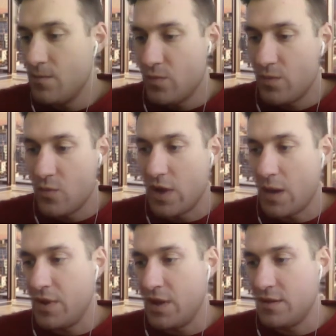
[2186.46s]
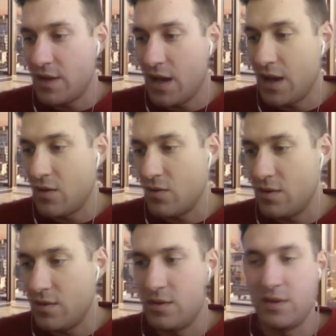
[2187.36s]
with that being said,
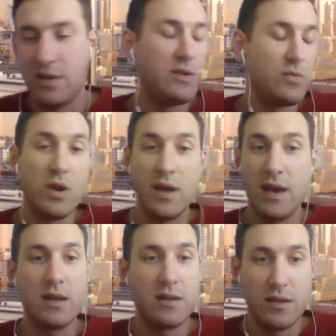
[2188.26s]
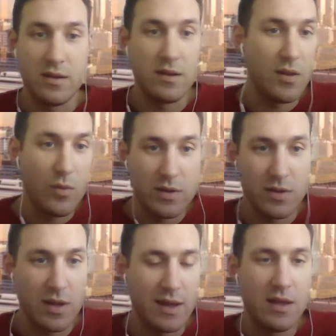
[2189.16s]
does he just win again because it's another West Coast?
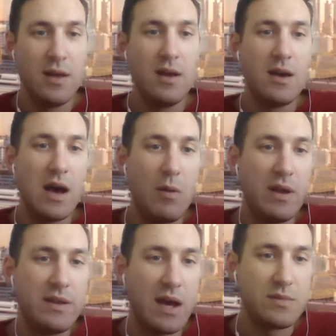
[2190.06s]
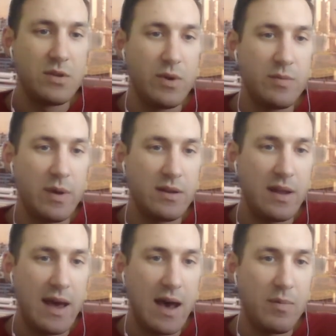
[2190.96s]
Like, how many times do we expect it to
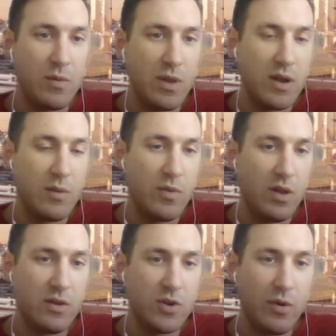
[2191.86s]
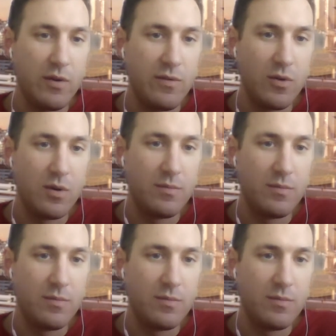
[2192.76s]
happen without him really showing form?